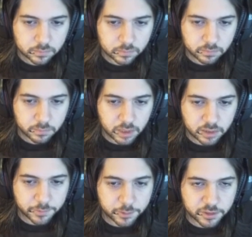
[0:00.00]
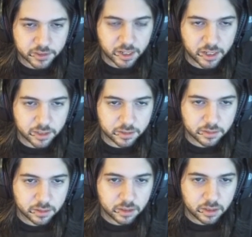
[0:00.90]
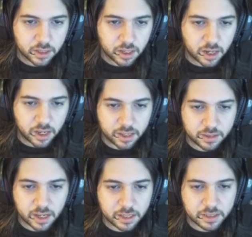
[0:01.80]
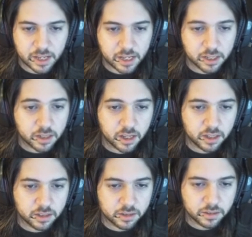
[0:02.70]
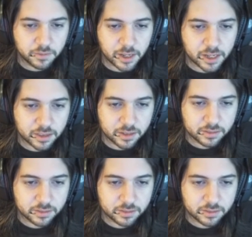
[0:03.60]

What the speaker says: Pence versus Kane. I hate Kane. The fact that,